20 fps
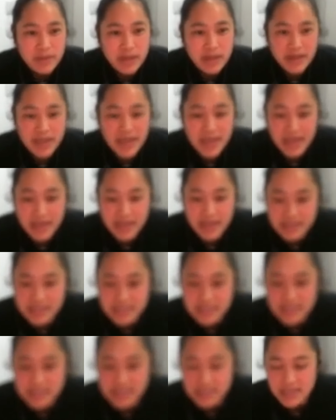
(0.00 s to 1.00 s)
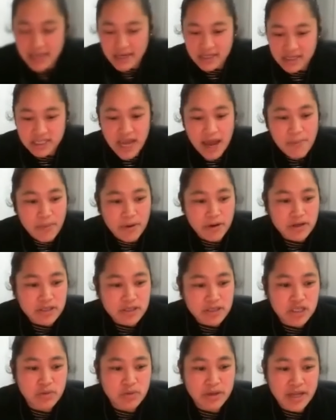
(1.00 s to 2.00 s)
people are keying this into the chat
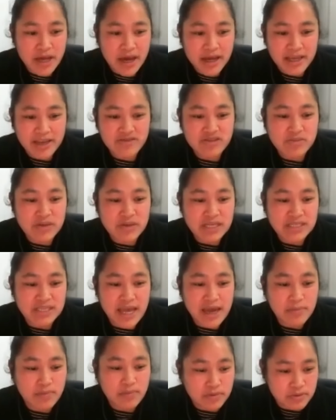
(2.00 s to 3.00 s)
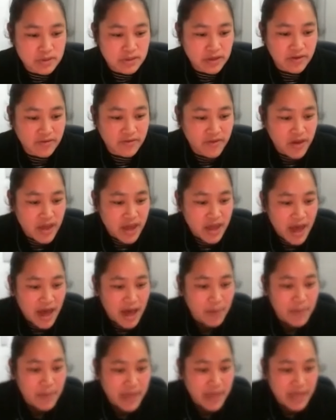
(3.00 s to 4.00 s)
box, do you want to give some examples of
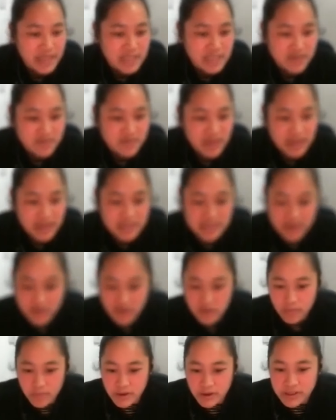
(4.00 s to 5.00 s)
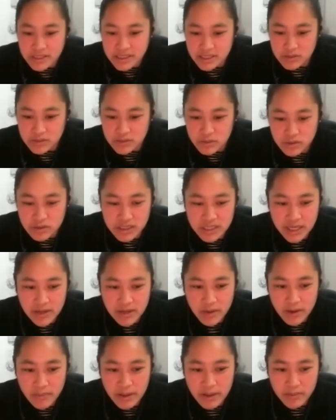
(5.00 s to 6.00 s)
each of these different boxes, and we'll
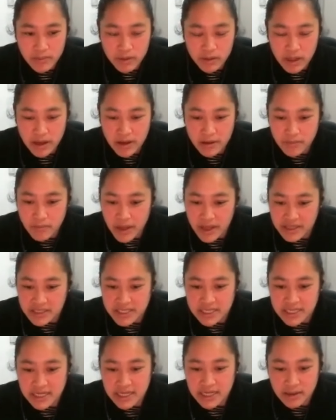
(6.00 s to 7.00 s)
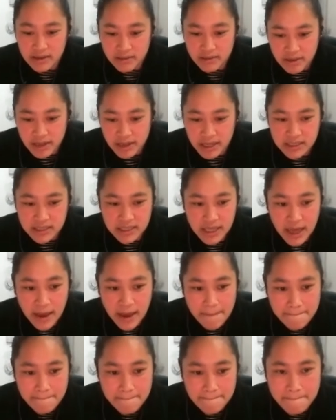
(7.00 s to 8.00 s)
see where people are sitting next to
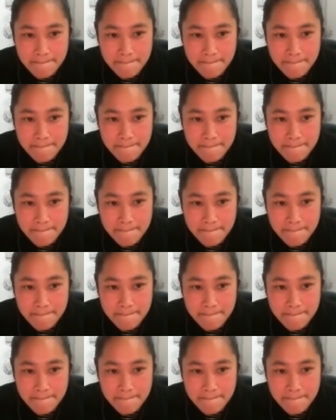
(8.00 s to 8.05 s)
them?